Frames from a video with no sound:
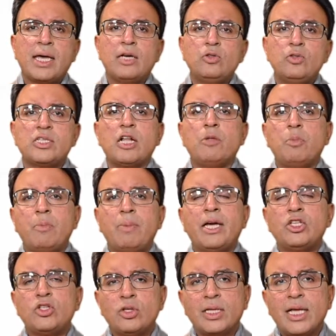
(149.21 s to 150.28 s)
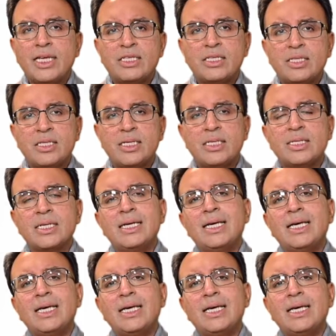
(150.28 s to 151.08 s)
who sell perpetual licenses,